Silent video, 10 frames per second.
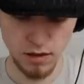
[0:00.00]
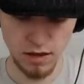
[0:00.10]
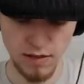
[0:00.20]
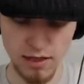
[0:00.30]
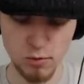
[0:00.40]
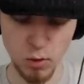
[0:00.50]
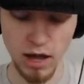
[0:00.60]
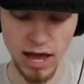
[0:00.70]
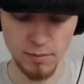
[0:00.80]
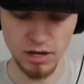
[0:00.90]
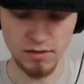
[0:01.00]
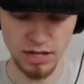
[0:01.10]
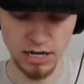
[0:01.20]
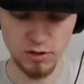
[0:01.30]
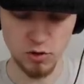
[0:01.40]
And that's why, because I
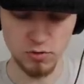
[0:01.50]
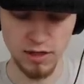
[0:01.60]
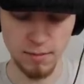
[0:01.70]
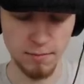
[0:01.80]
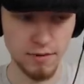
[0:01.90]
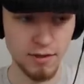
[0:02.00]
need to shoot them.